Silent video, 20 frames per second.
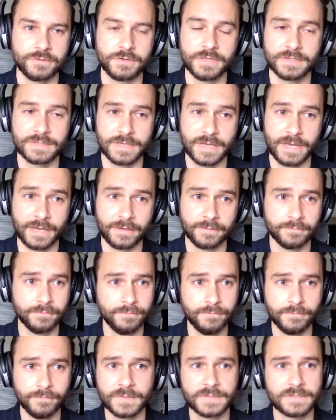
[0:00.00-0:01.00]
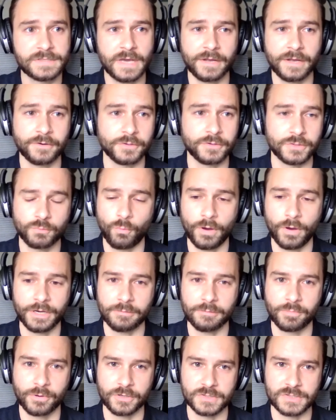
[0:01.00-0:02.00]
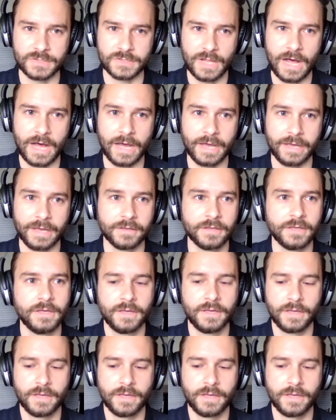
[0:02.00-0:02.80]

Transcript: You can take 10 or 20 per slide